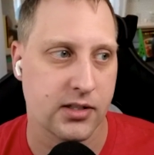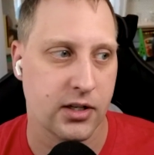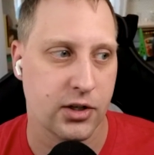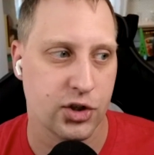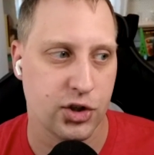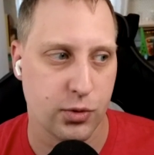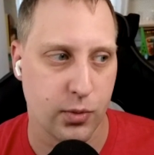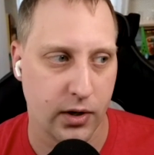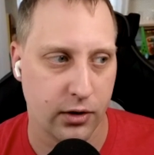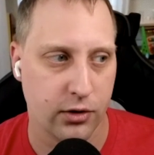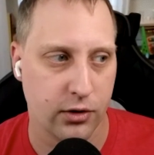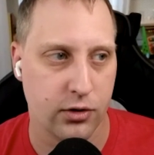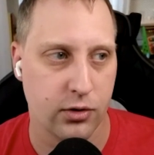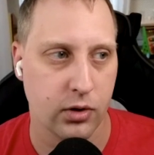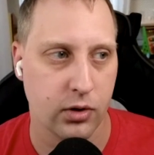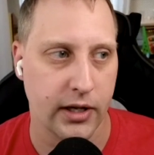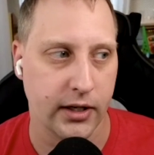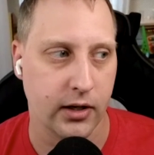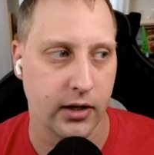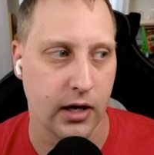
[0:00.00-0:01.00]
She wanted to do
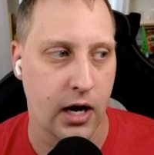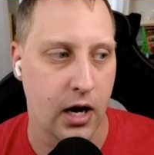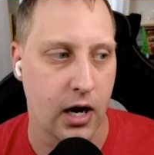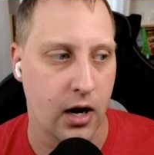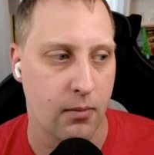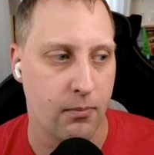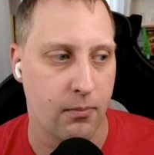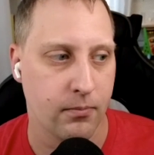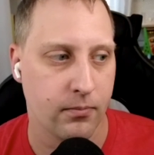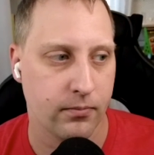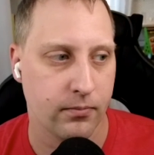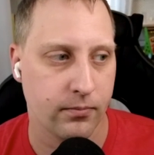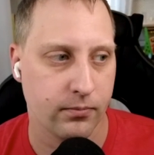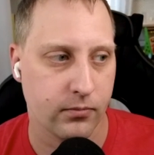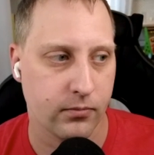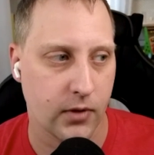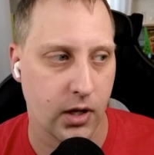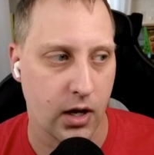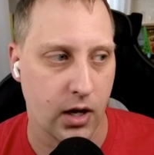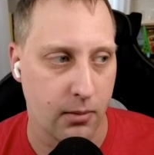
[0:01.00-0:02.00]
like um,
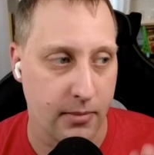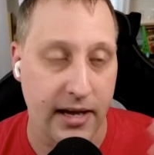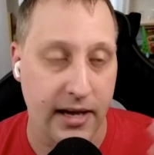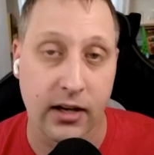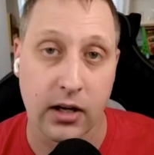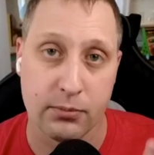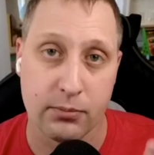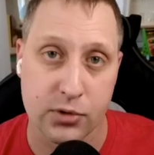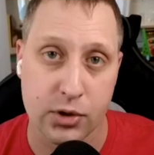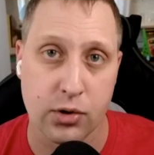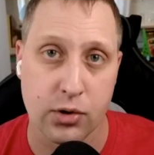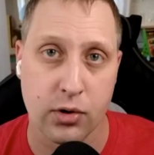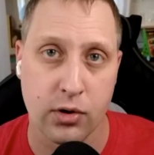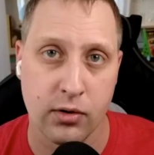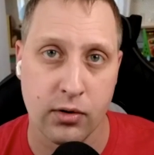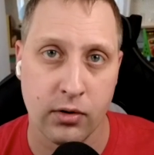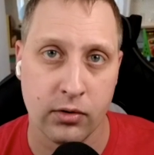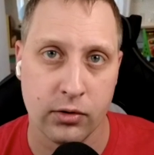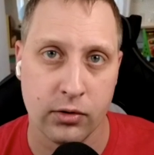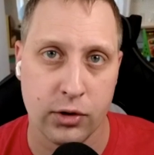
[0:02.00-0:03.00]
makeup
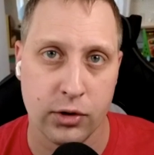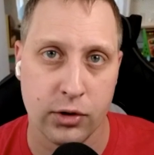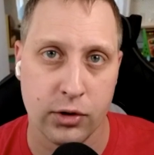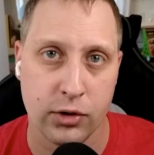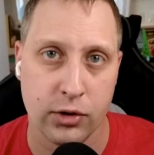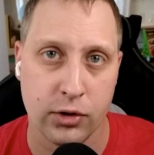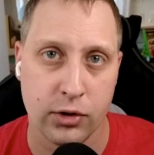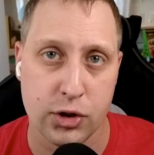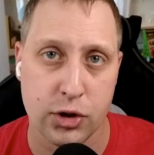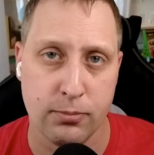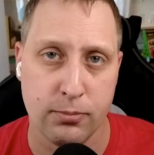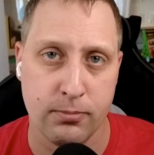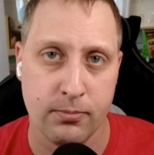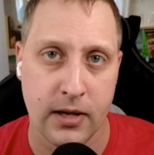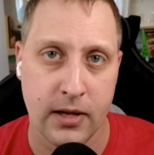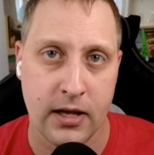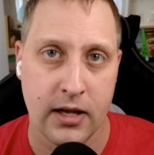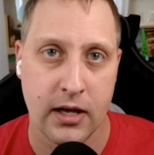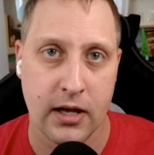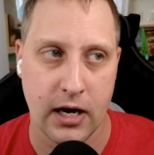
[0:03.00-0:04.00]
tutorial YouTube
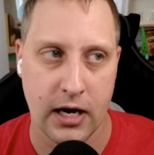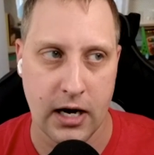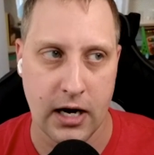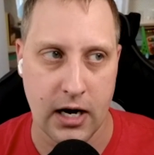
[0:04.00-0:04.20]
yeah.